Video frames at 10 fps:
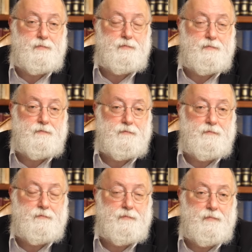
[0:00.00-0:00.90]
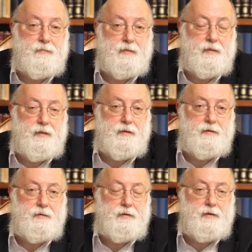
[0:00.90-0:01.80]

(no one is talking)